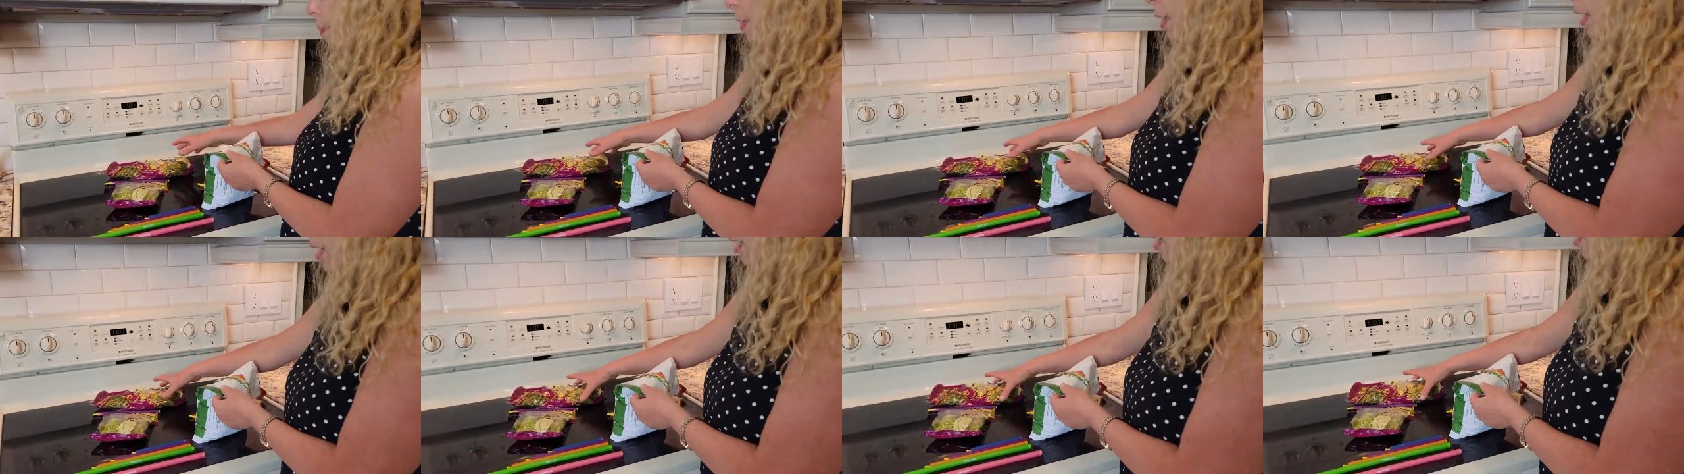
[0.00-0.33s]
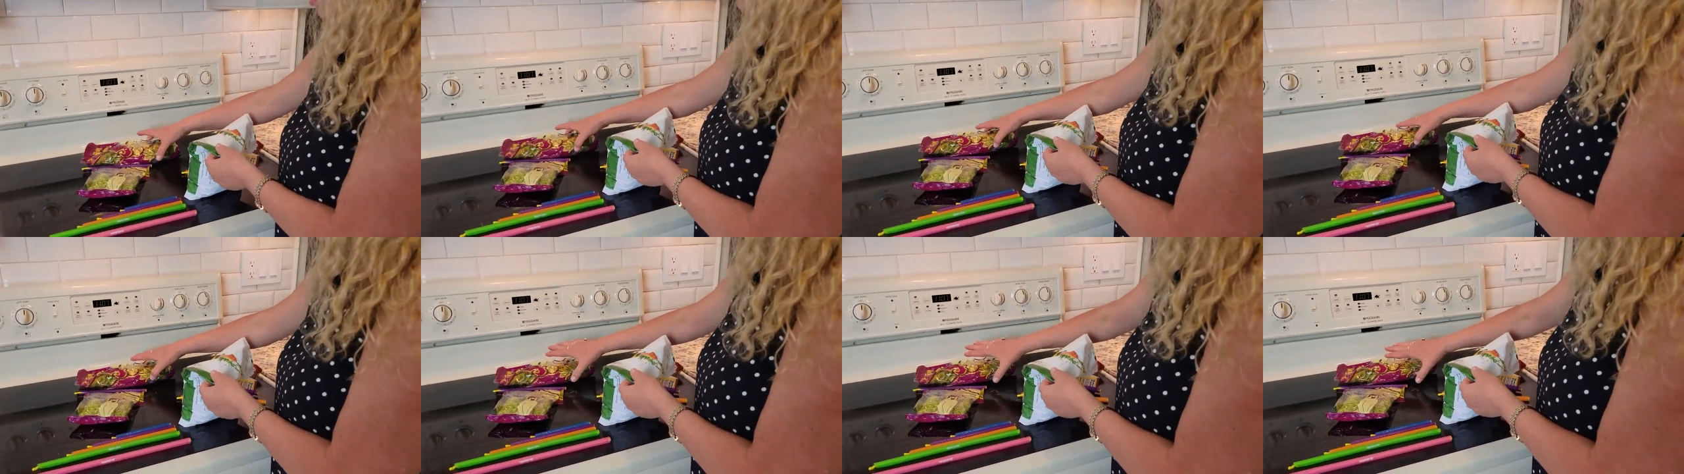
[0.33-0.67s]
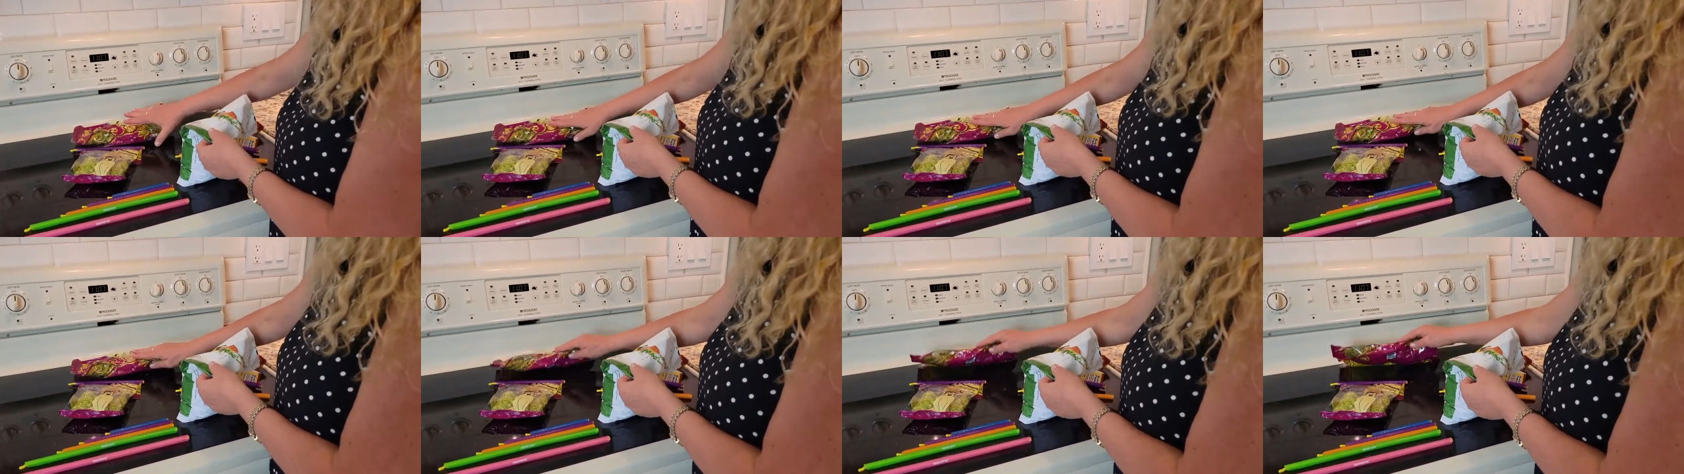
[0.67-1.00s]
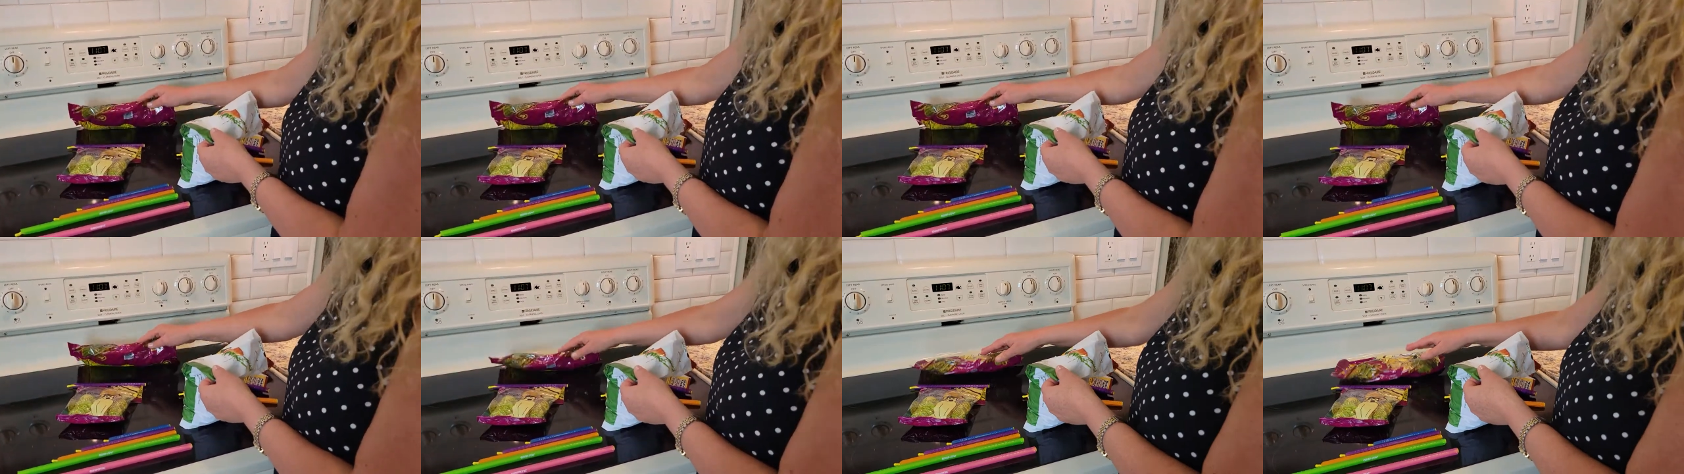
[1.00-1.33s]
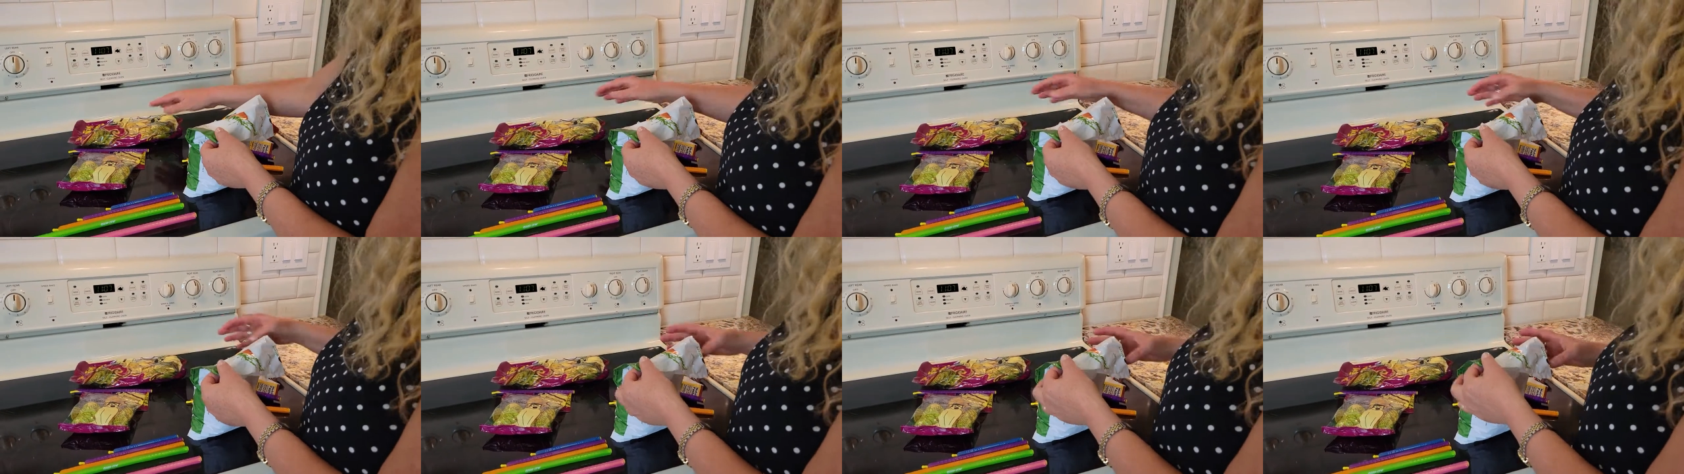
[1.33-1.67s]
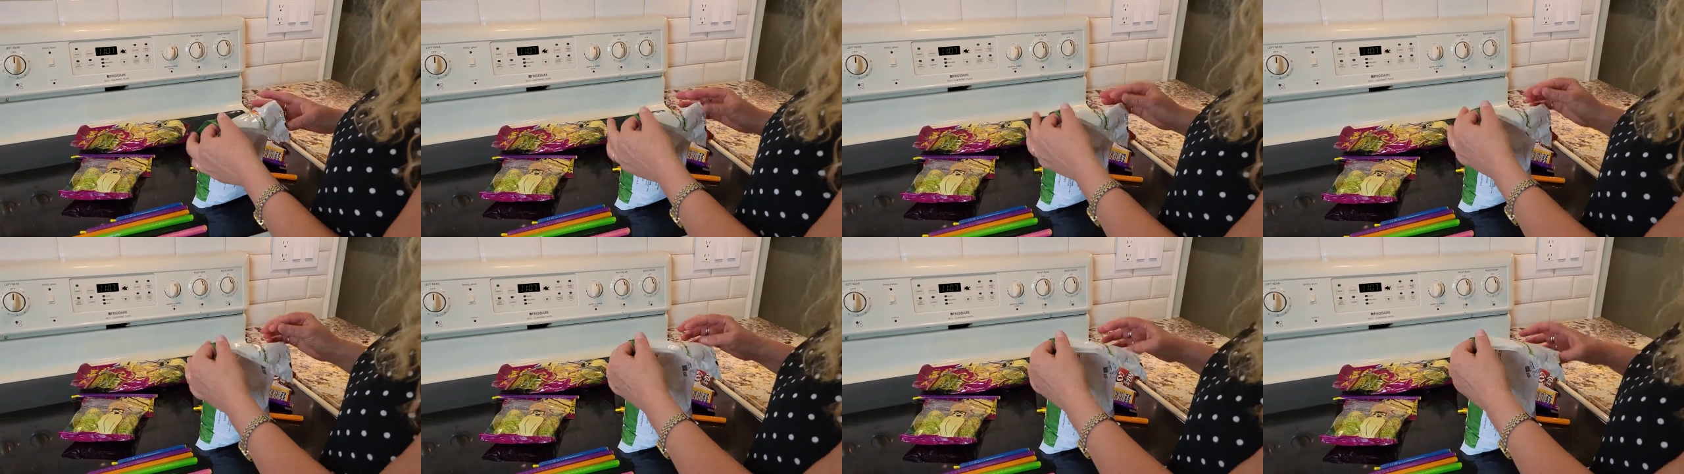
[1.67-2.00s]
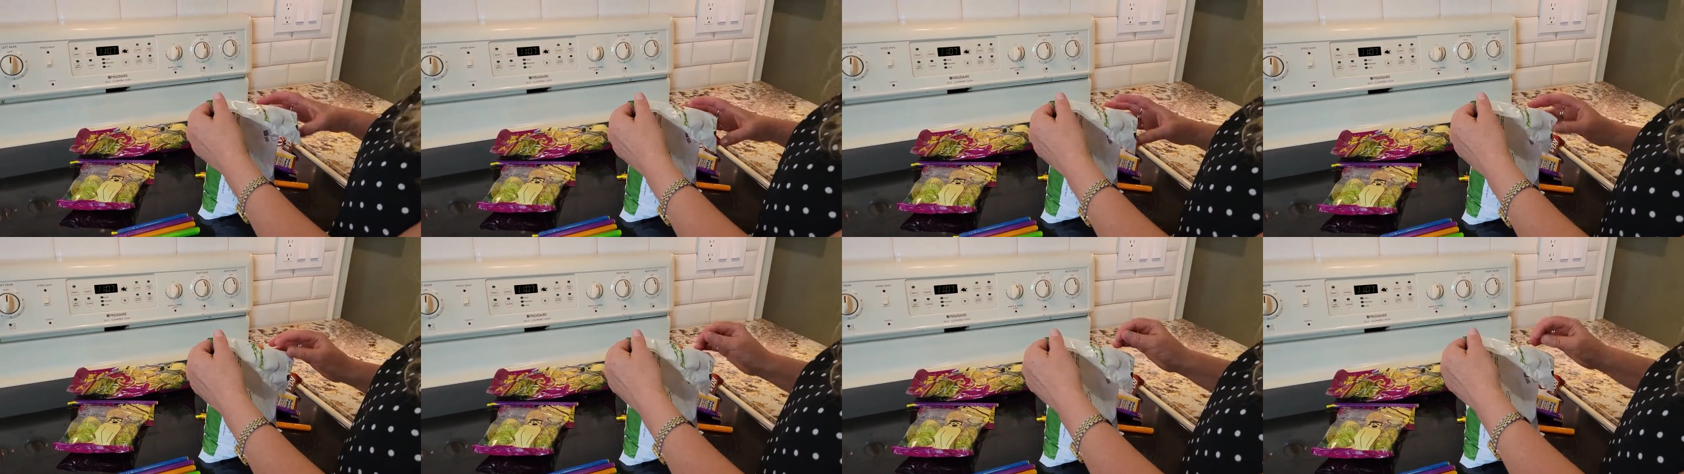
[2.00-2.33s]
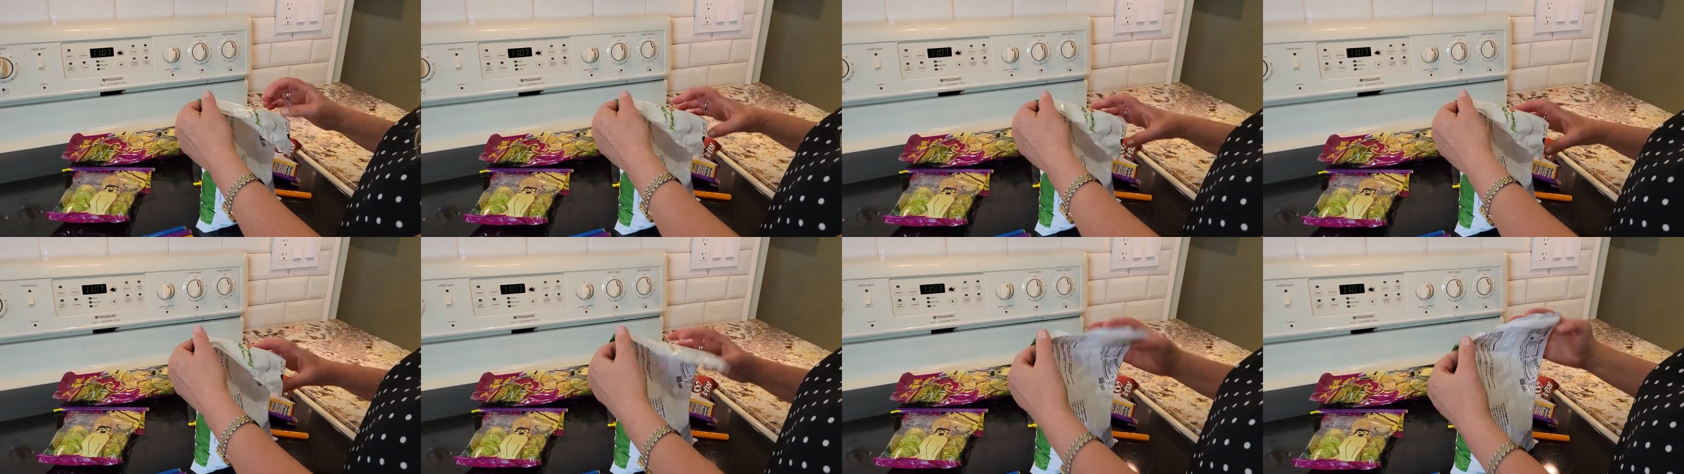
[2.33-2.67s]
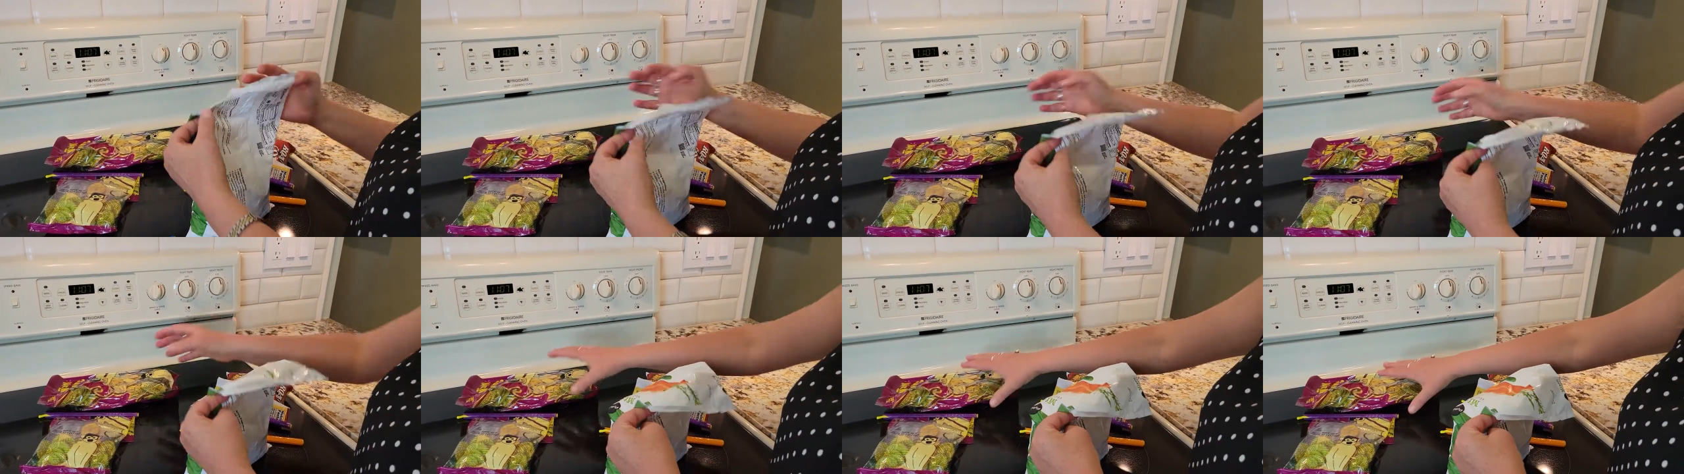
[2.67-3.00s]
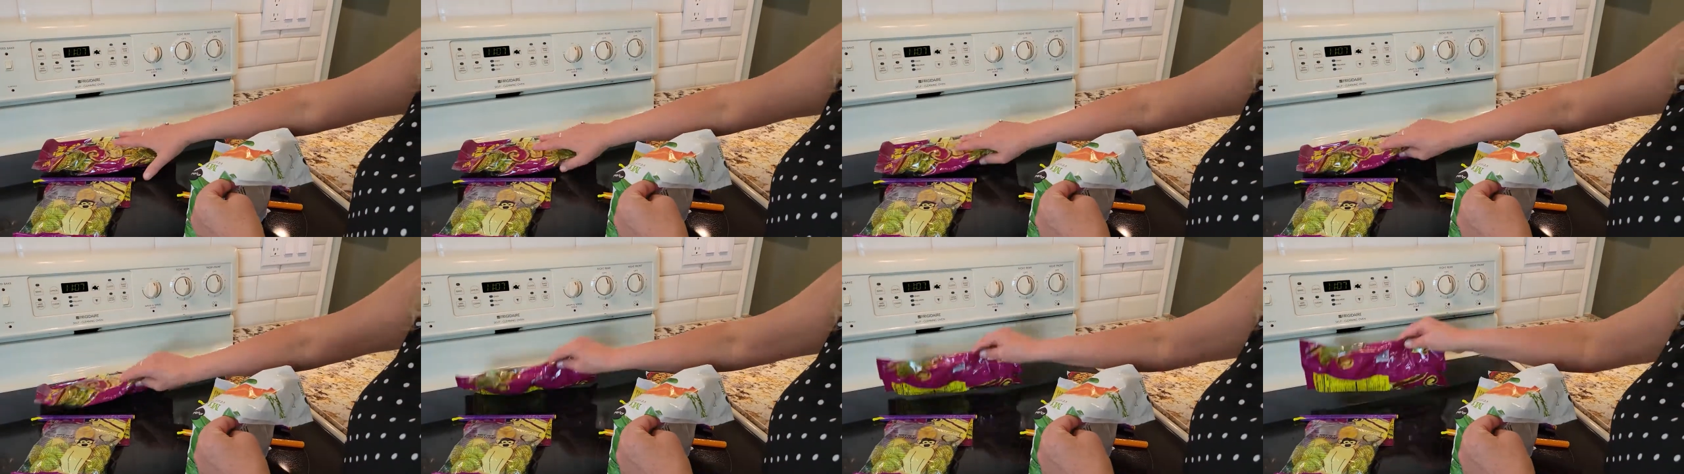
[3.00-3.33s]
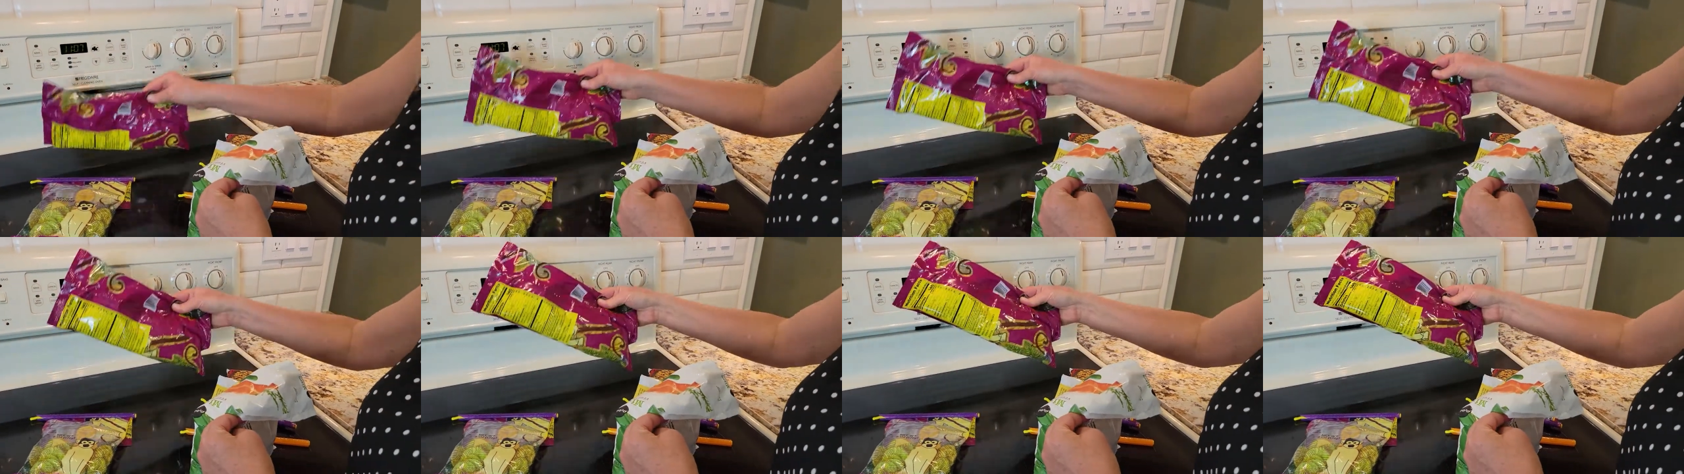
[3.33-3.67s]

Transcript: (no speaker visible)